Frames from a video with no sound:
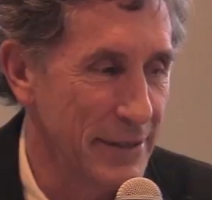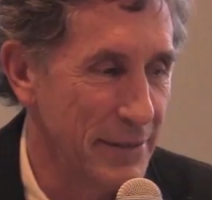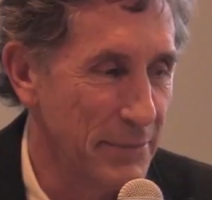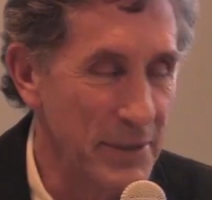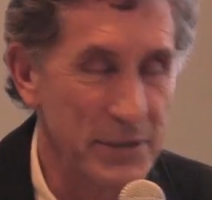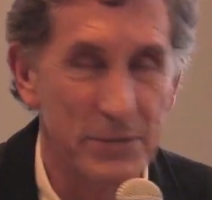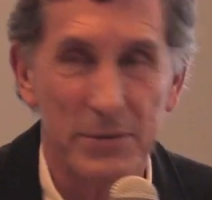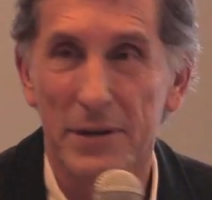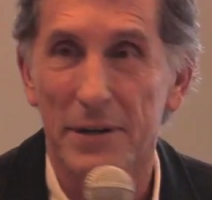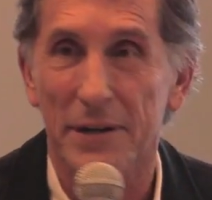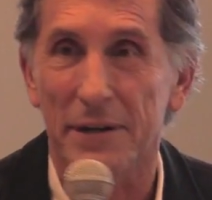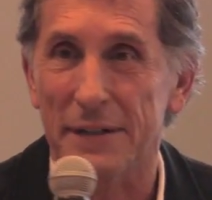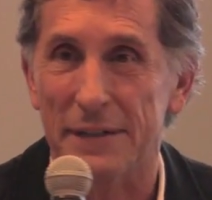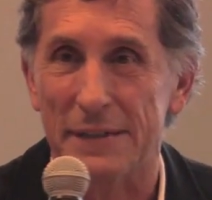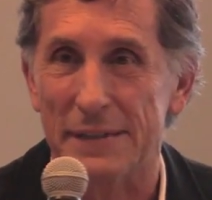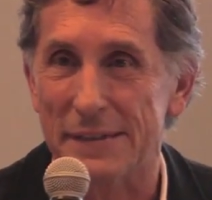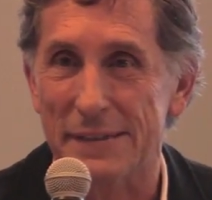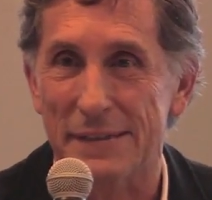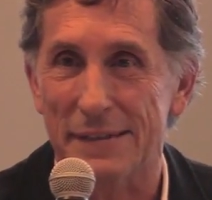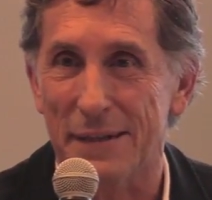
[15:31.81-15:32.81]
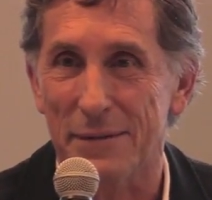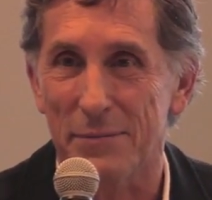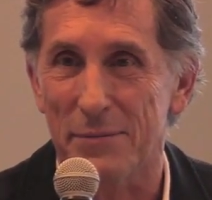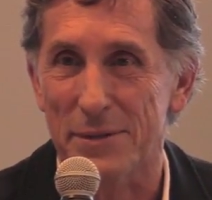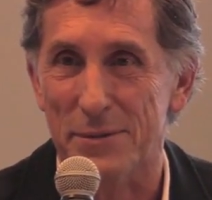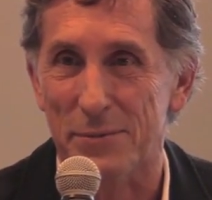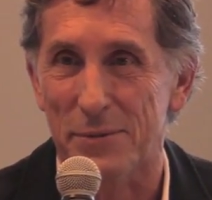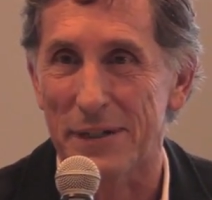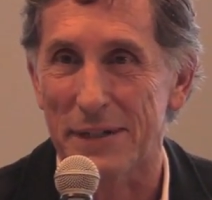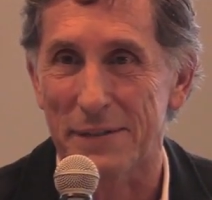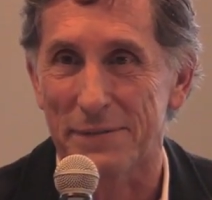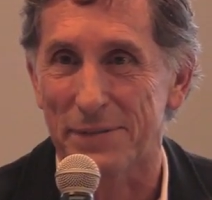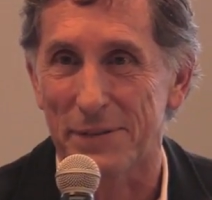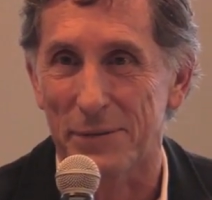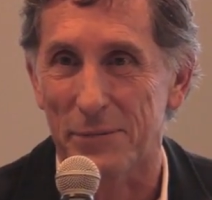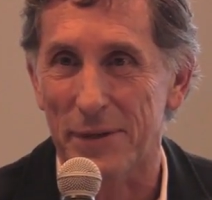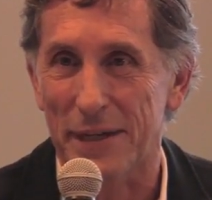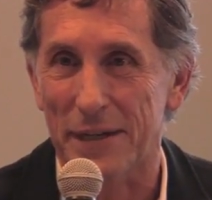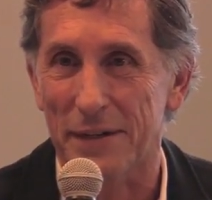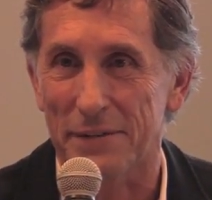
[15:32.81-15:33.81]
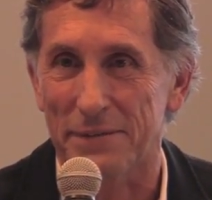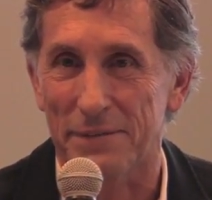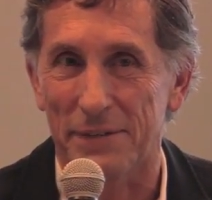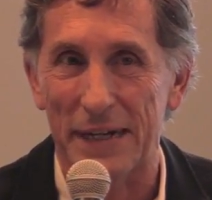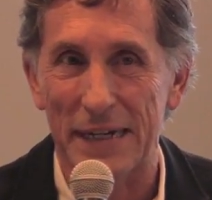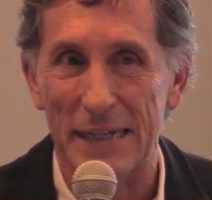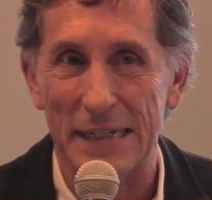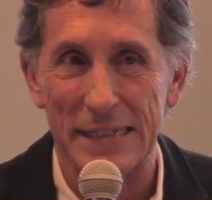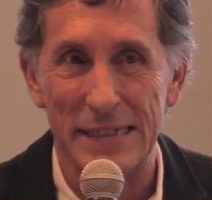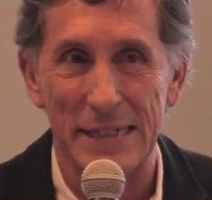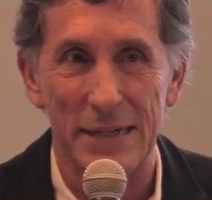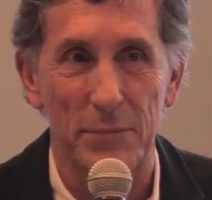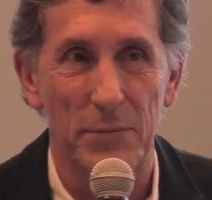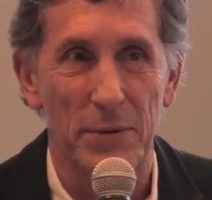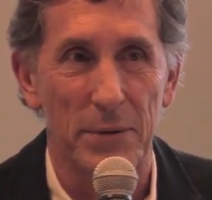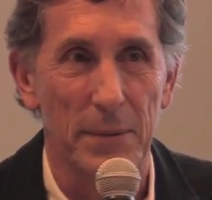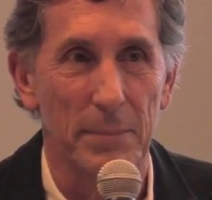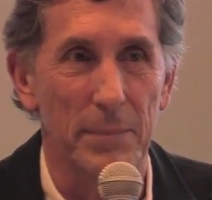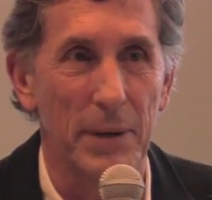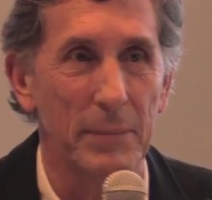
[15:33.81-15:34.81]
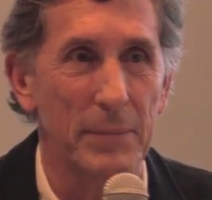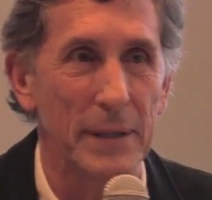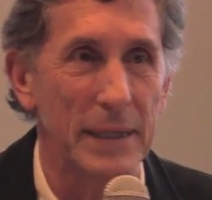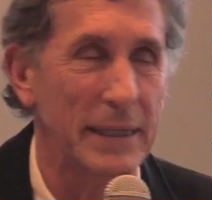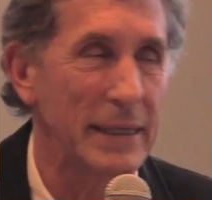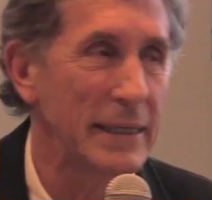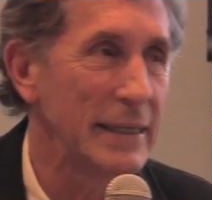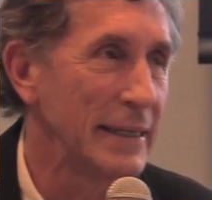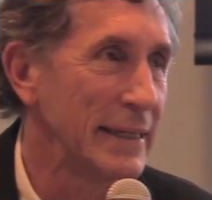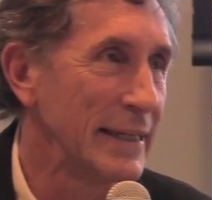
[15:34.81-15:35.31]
But regardless, it was wonderful. We got financing, we were public,